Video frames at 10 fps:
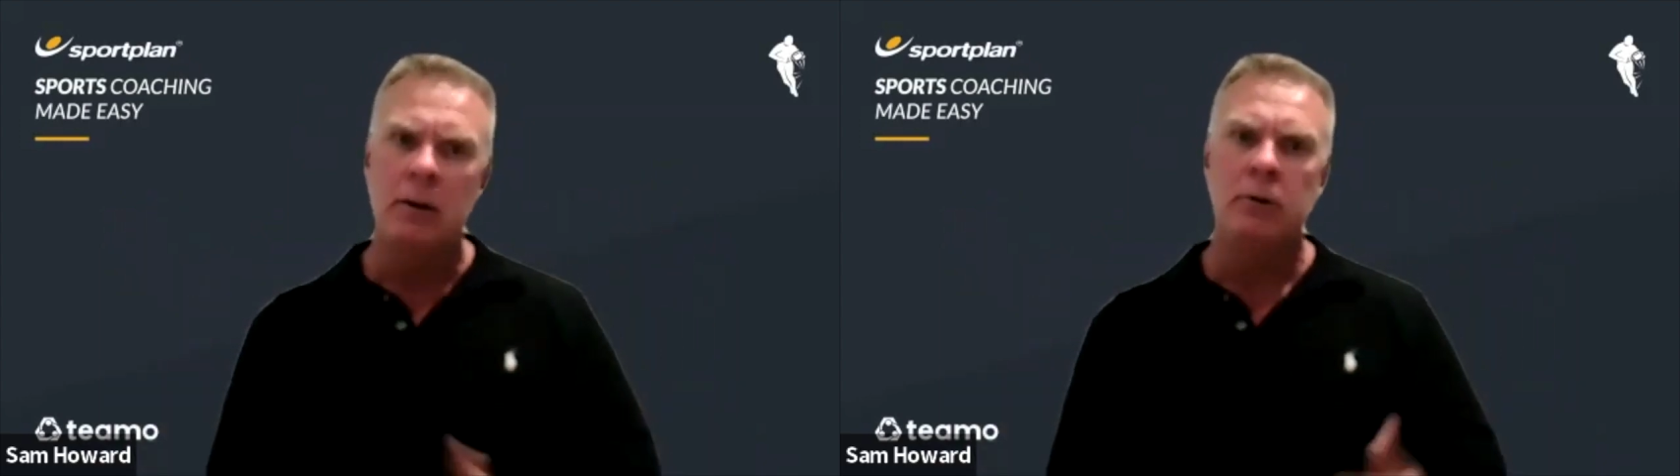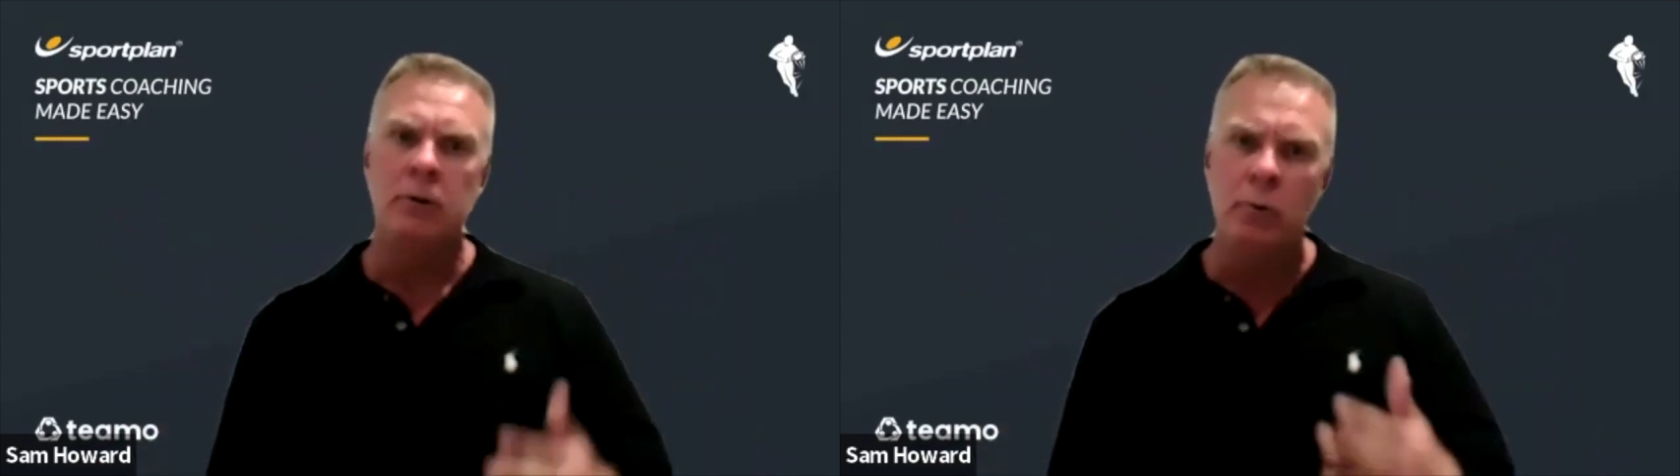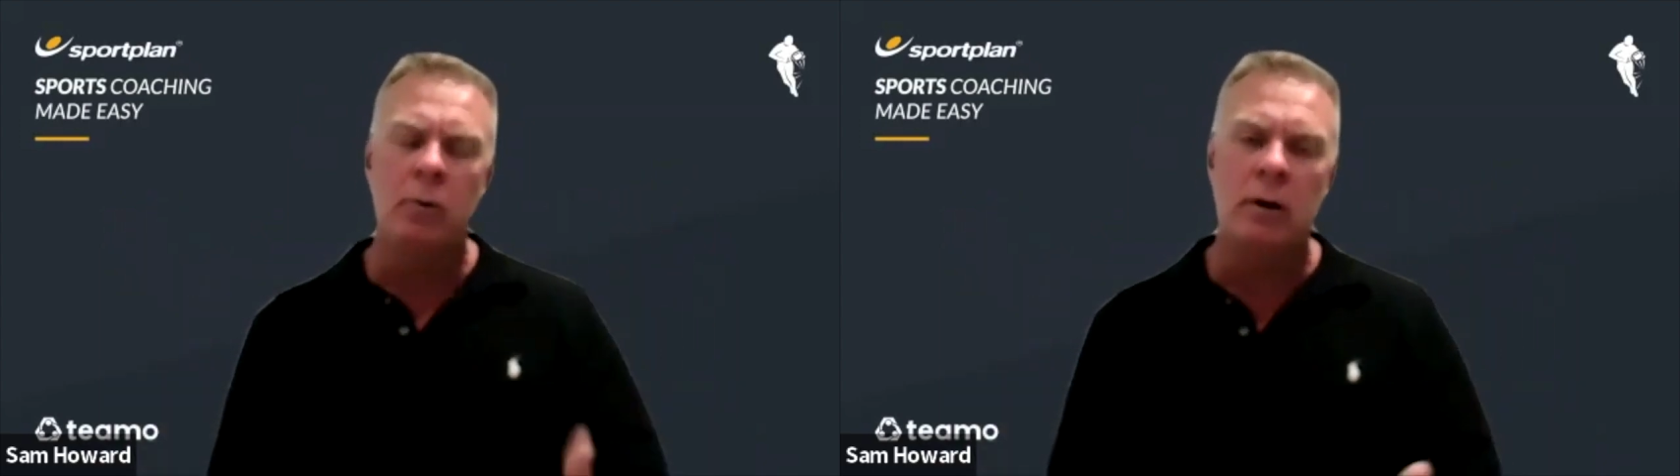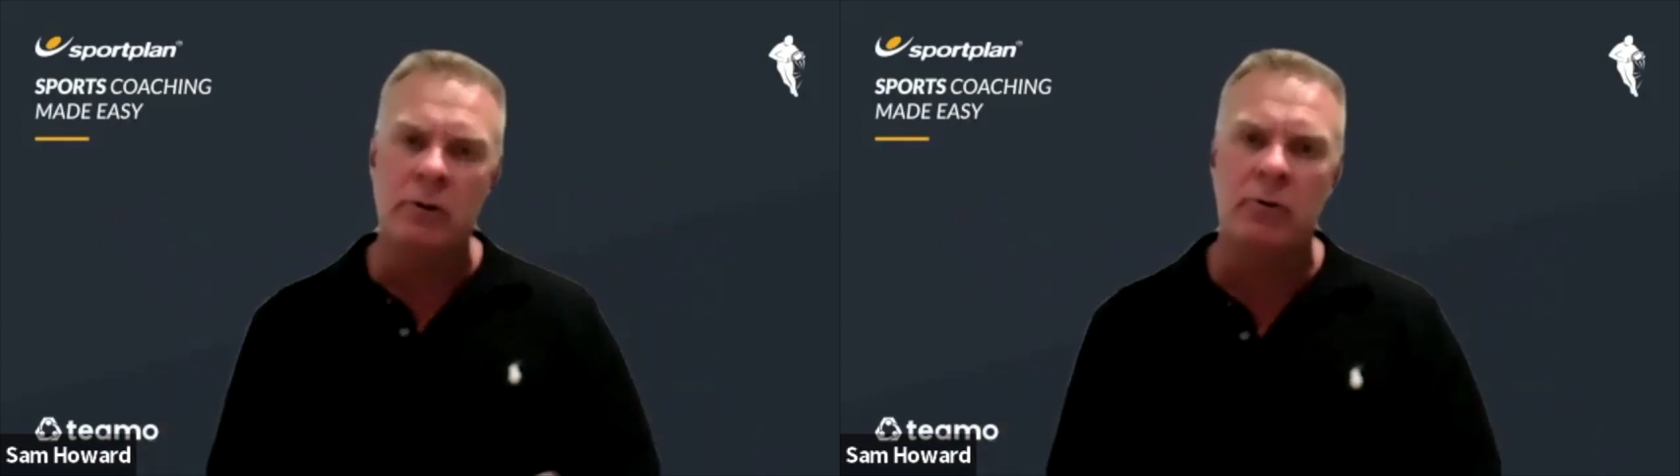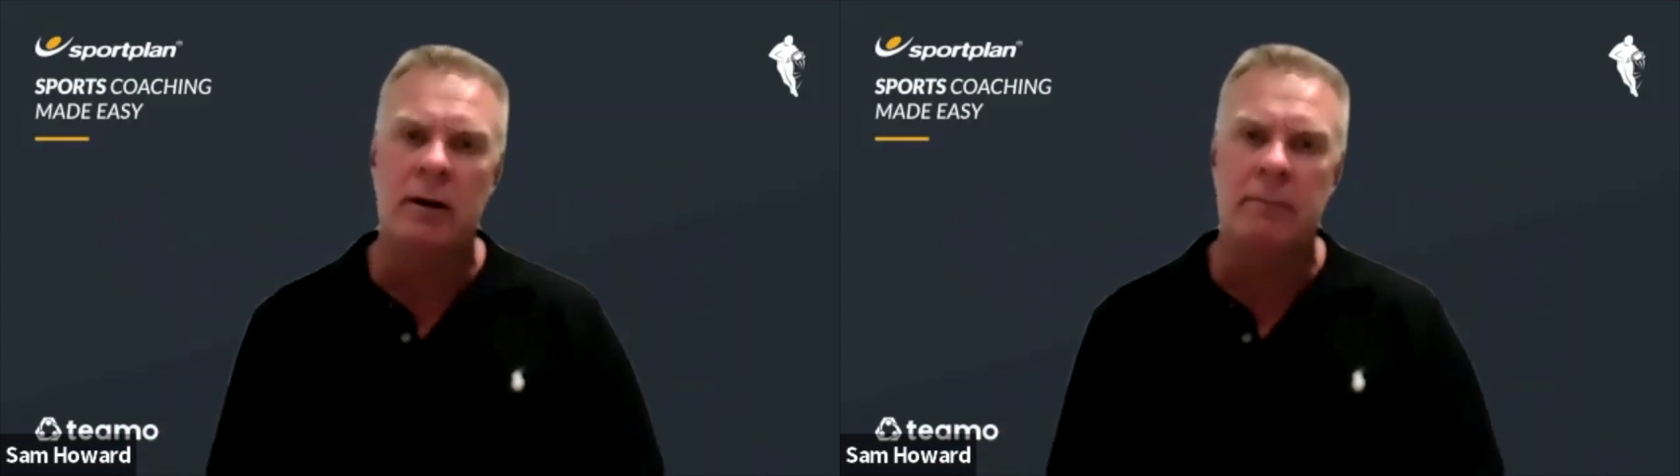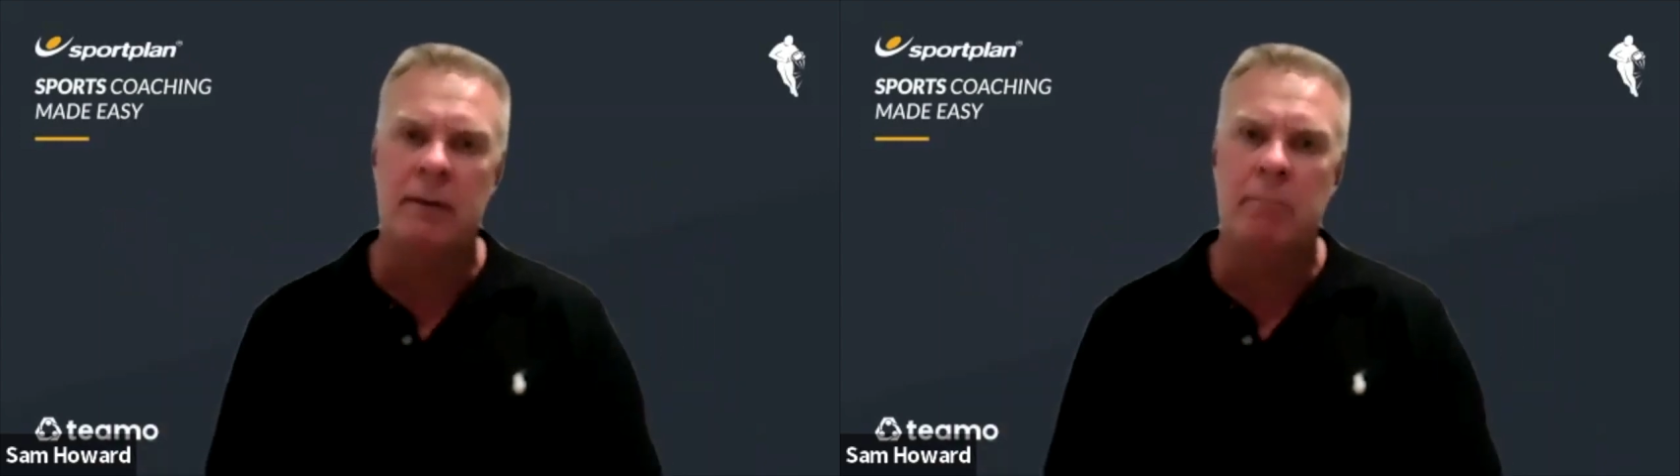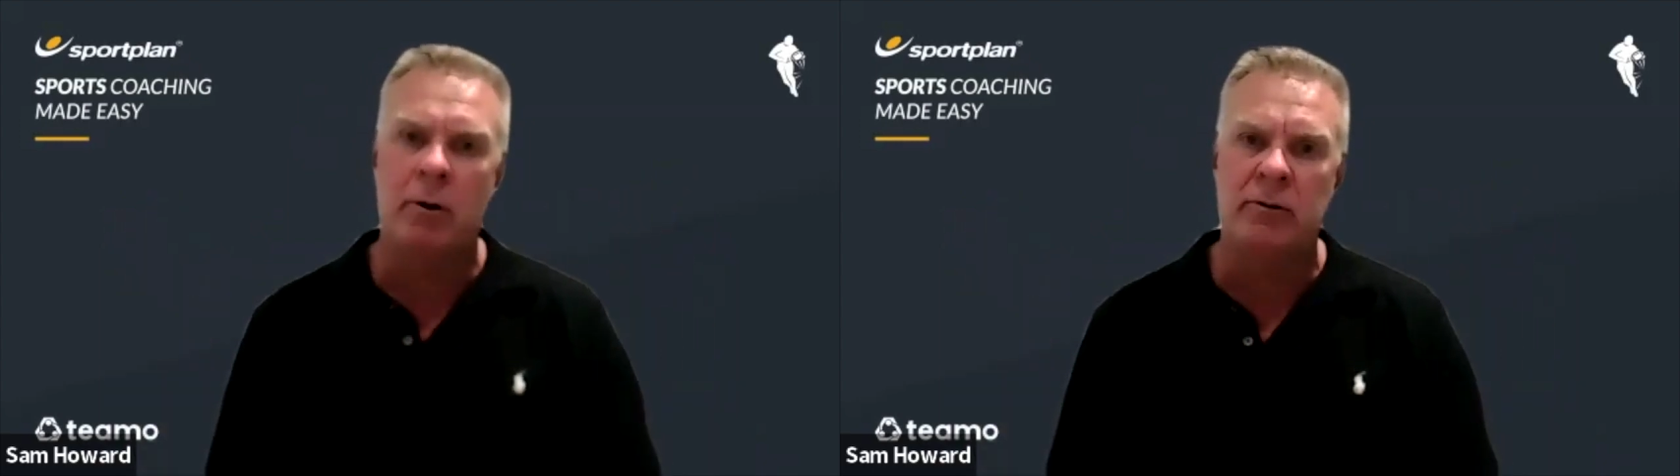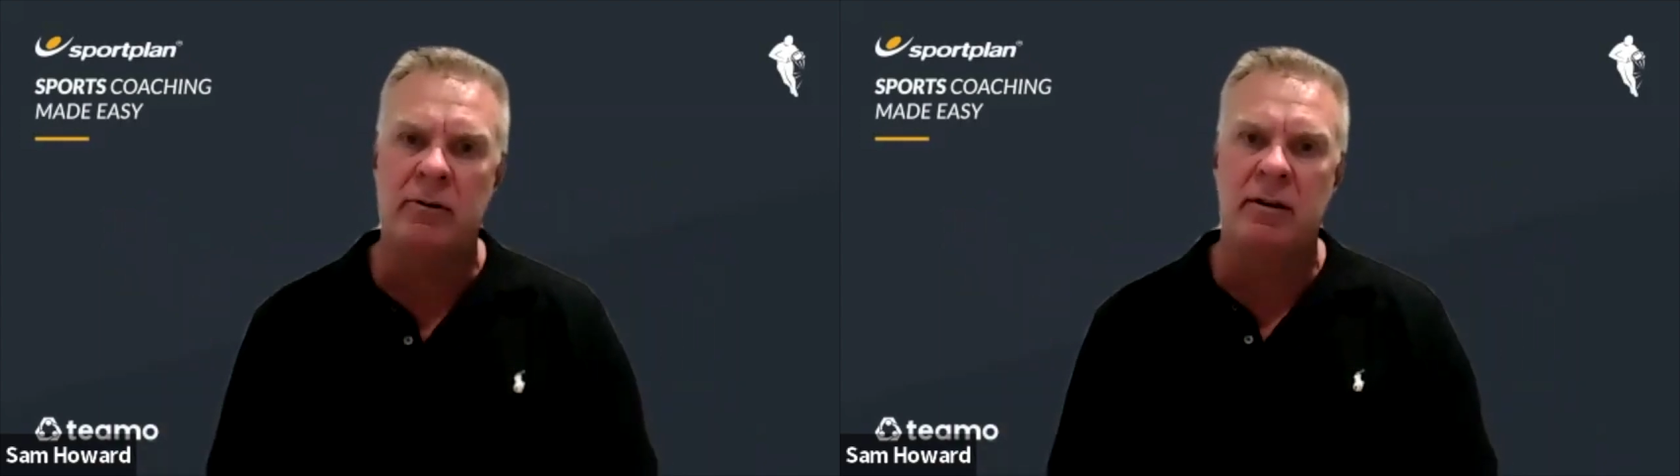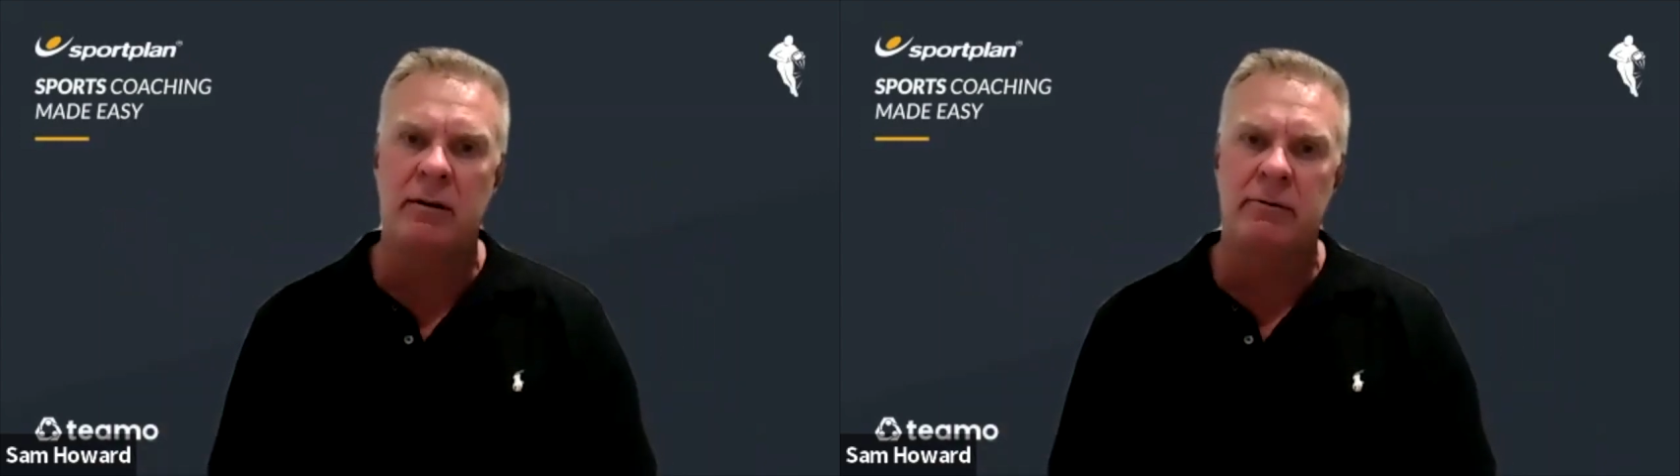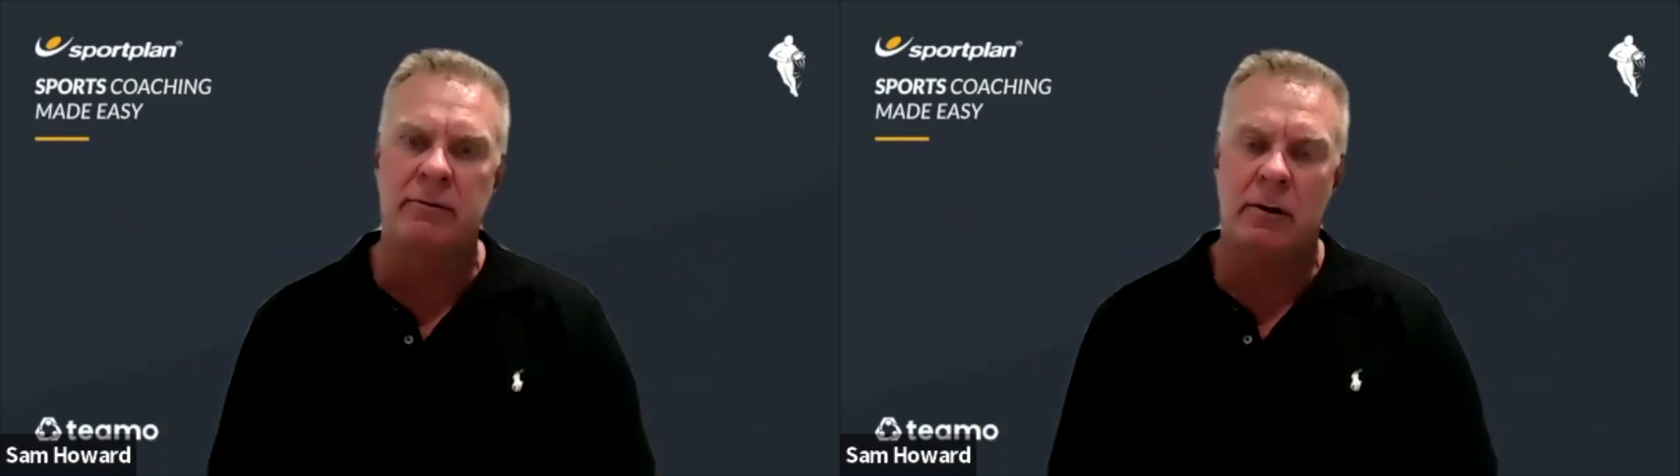you want to try and be positive